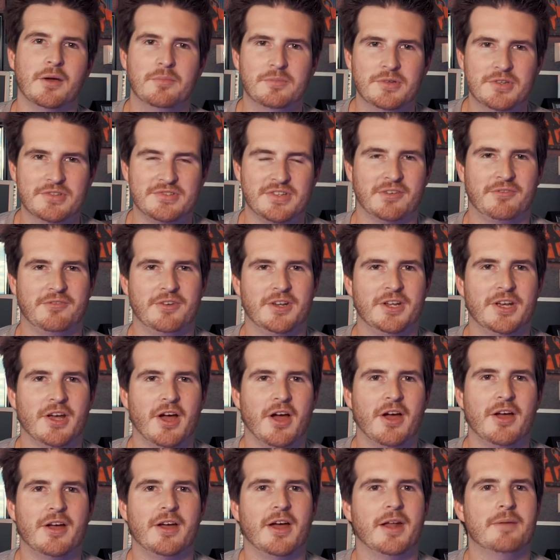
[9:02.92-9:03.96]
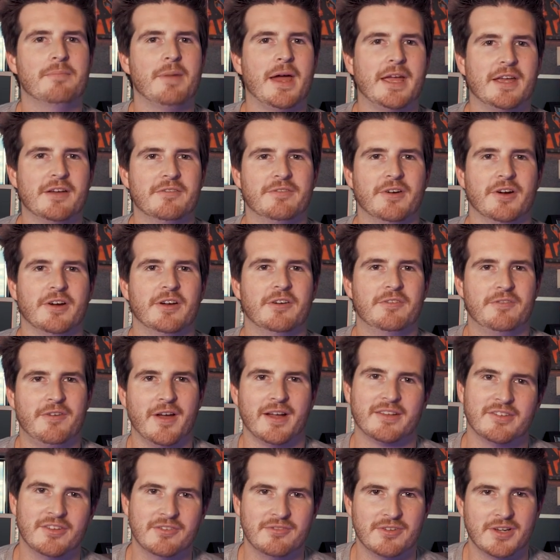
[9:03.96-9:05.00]
a music video and make it very
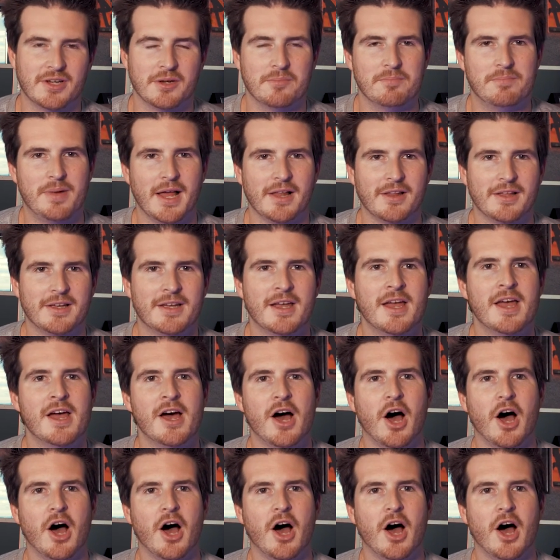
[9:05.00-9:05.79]
effective and compelling.